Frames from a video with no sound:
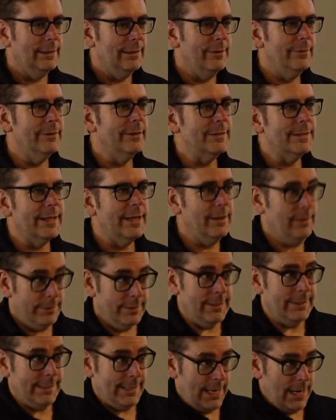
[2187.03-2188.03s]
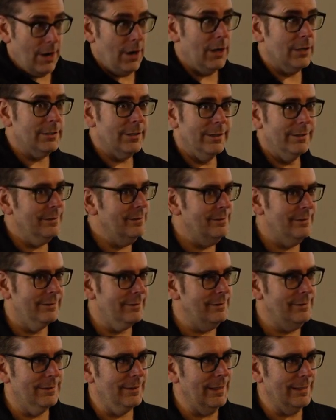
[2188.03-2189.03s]
oh, this this character
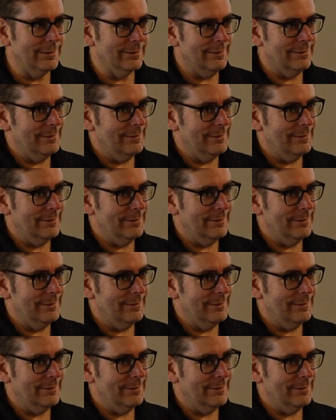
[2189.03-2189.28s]
like